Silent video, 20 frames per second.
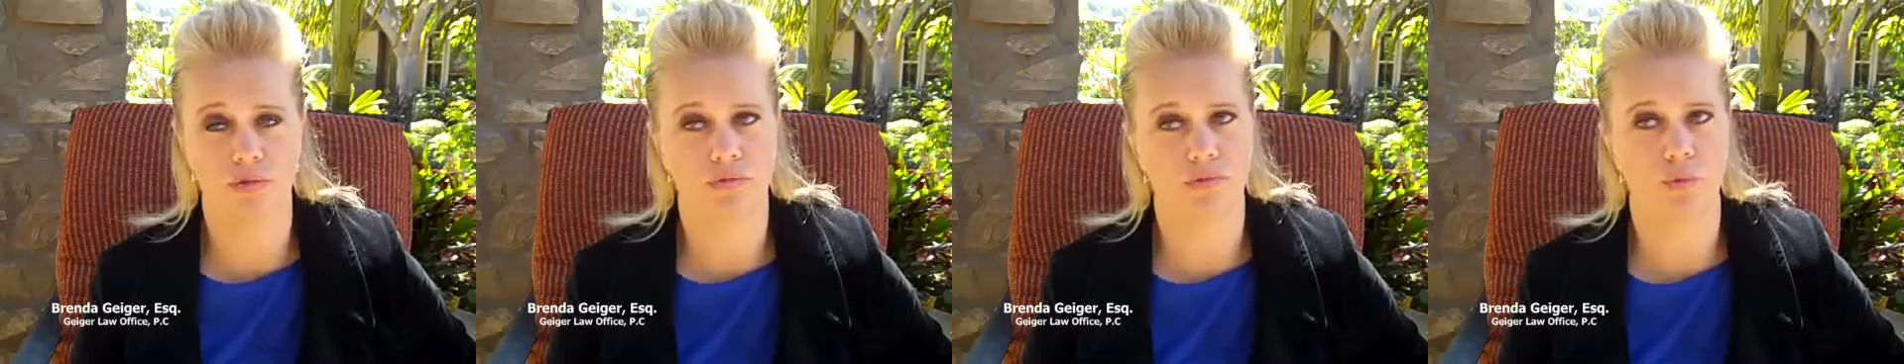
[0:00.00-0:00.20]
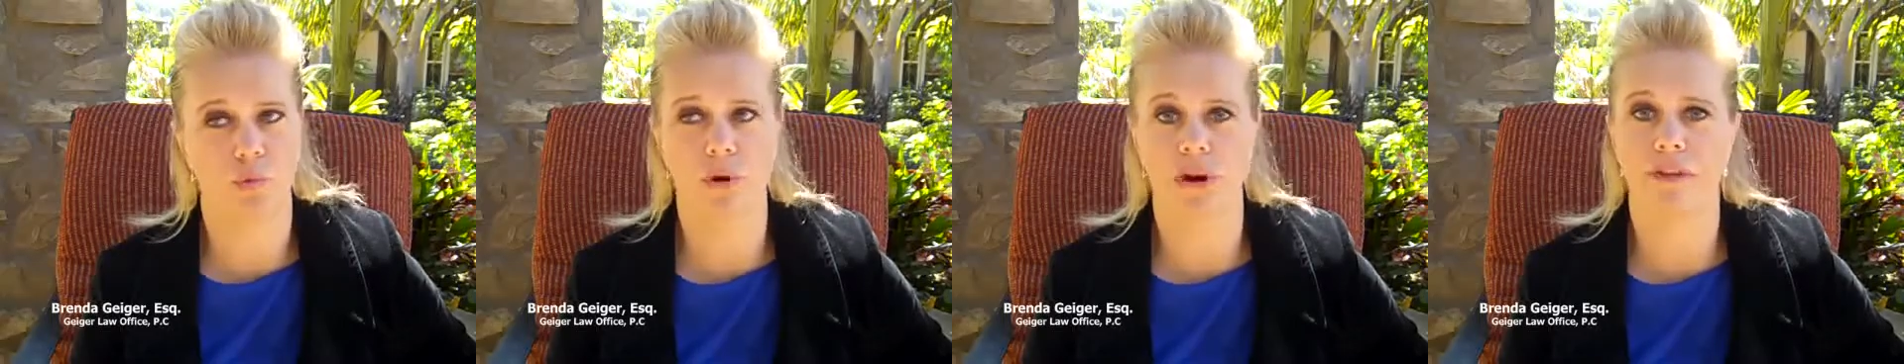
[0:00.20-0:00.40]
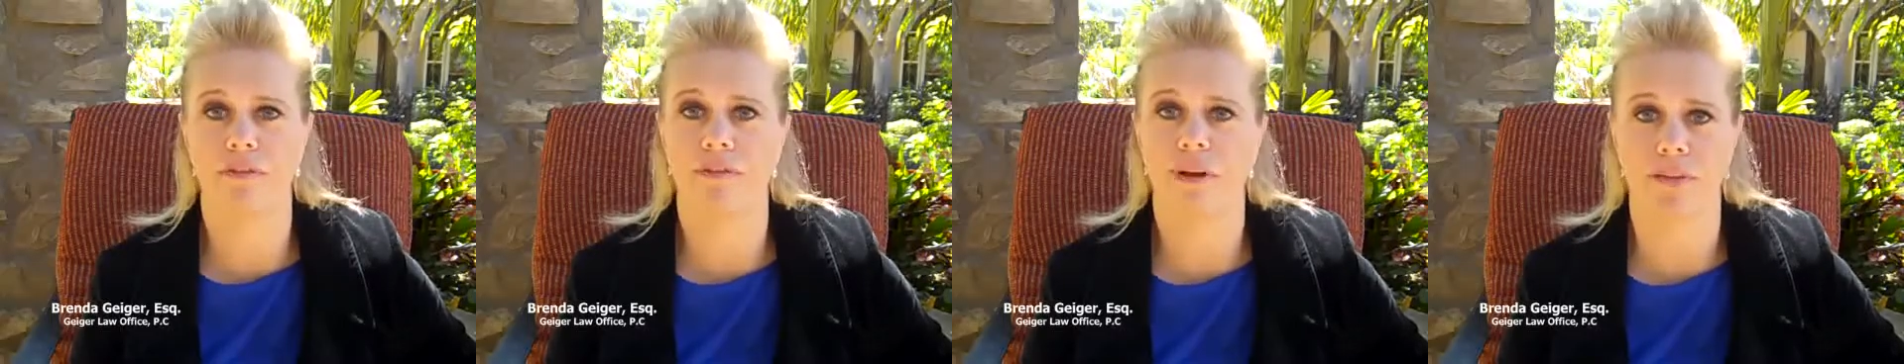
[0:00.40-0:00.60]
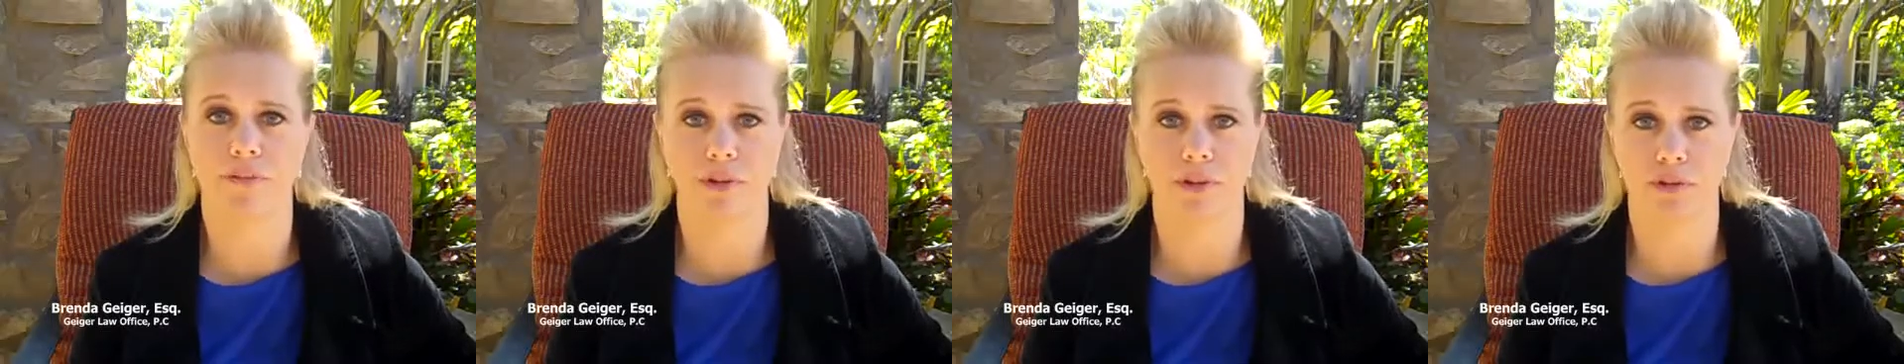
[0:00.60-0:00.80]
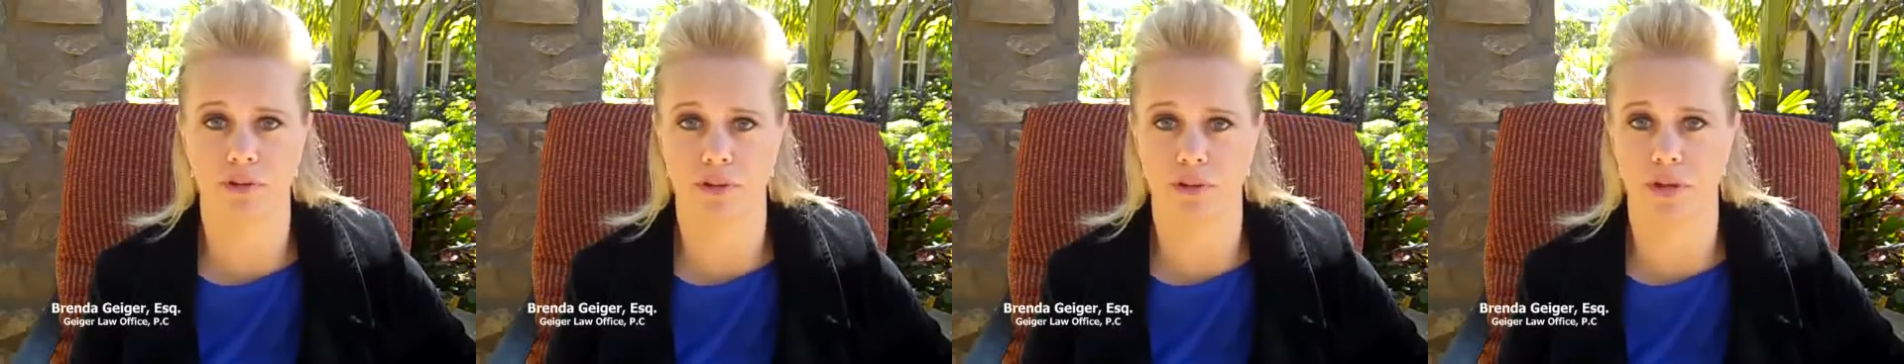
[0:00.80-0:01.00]
25
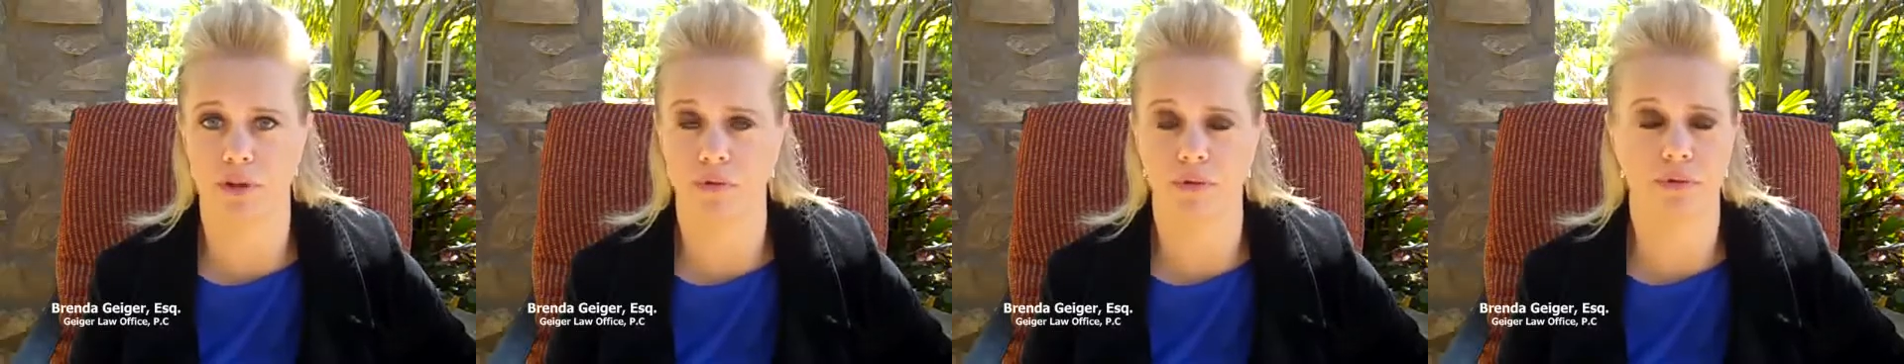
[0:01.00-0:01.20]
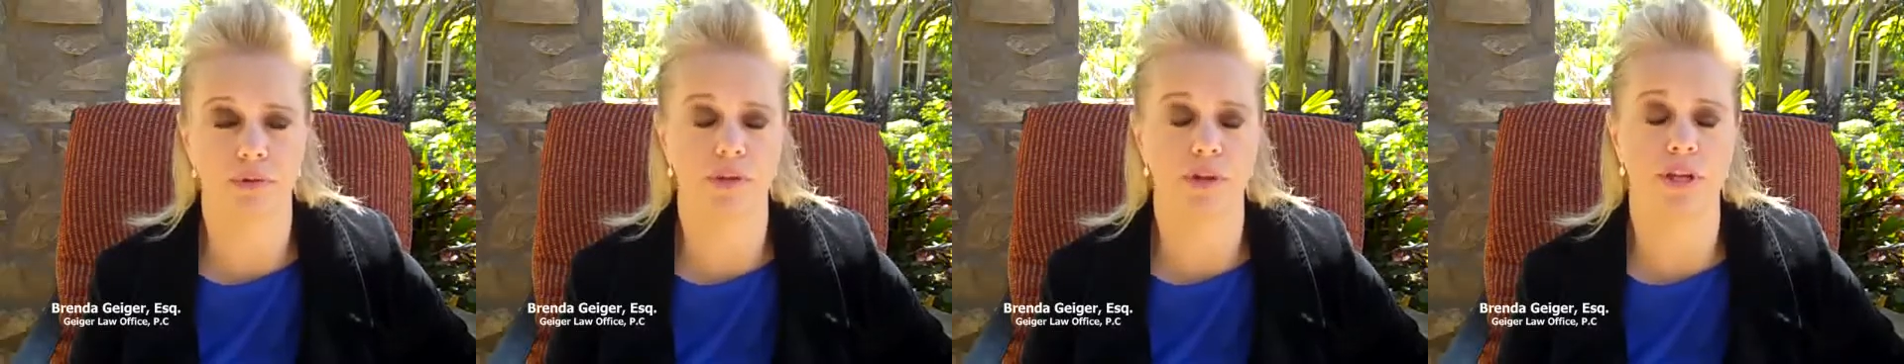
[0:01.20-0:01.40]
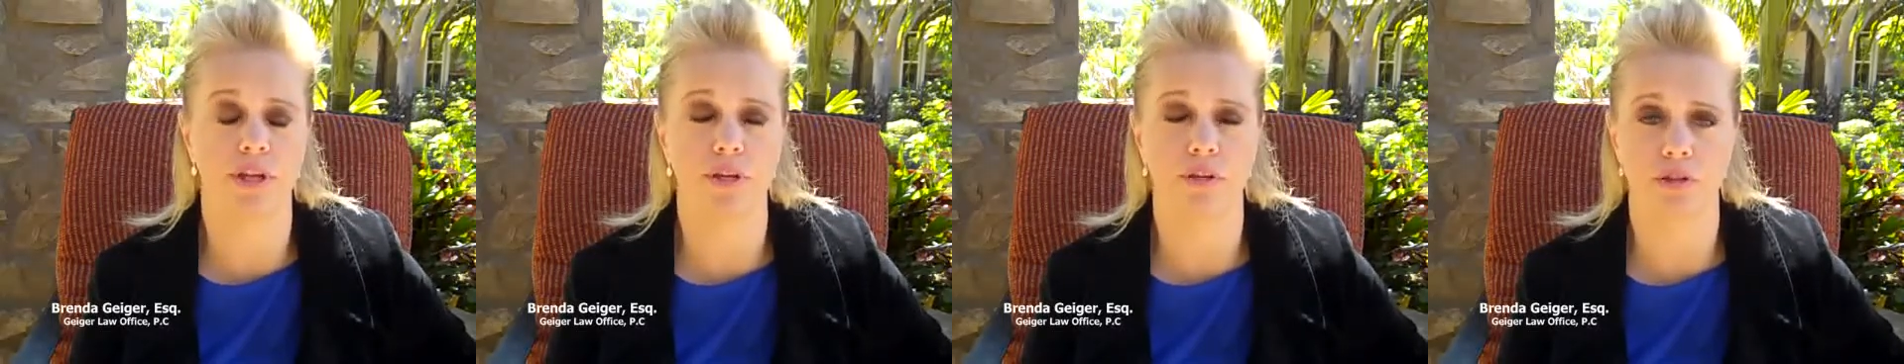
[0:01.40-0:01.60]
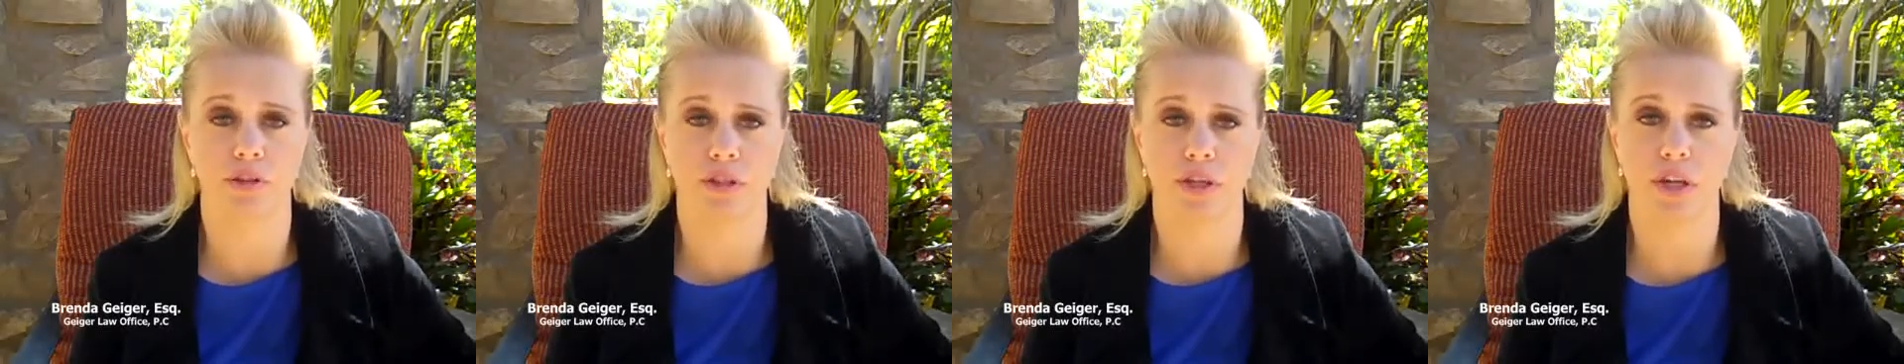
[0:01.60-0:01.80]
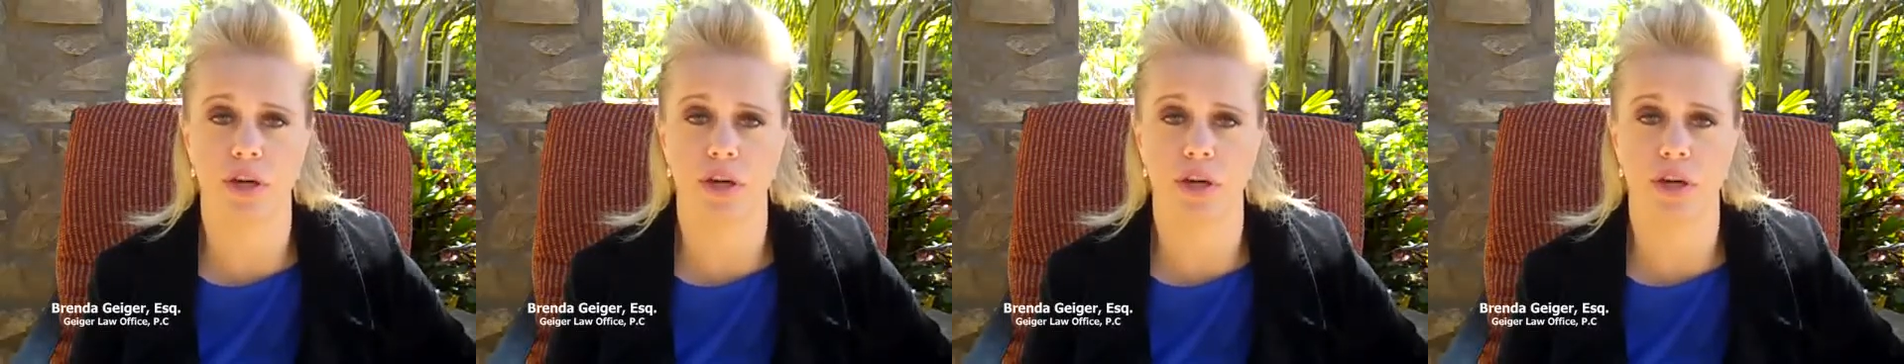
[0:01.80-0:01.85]
years ago, 30 years